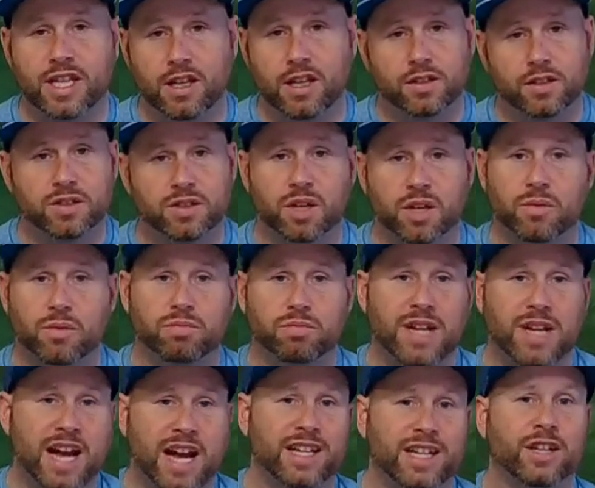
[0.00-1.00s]
So not
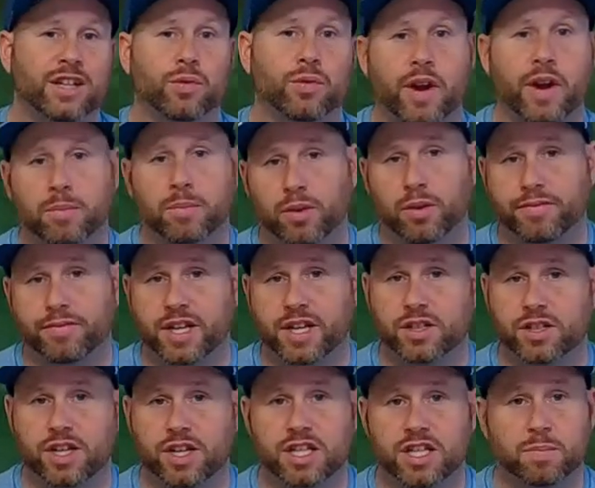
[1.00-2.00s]
incredible
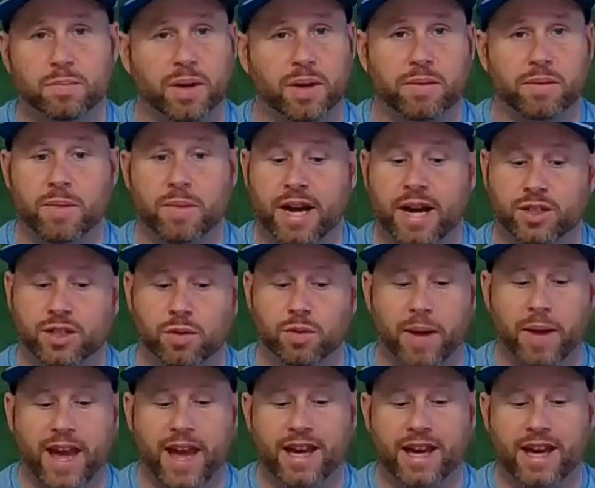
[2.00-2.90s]
finishes, but not too bad.